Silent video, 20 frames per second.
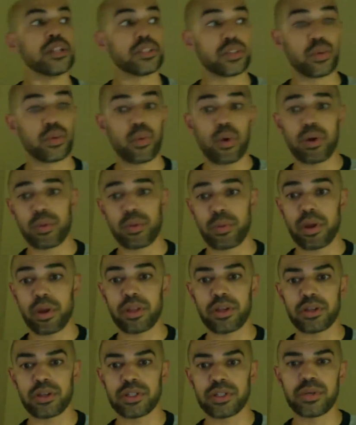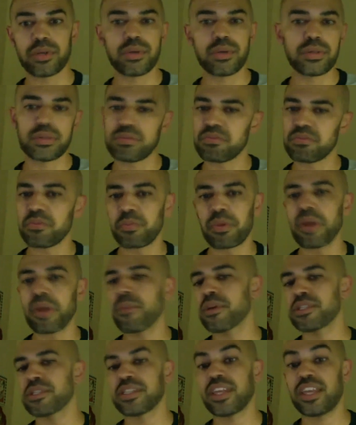to Warner Brothers, who's pretty
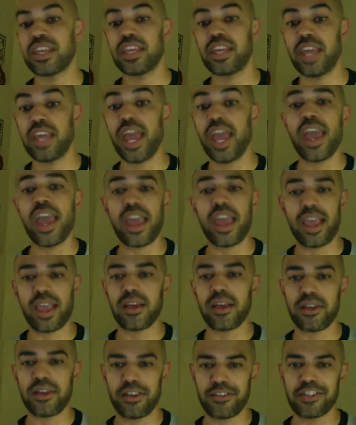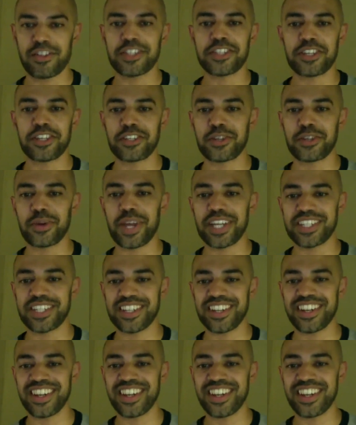much the EA of this situation.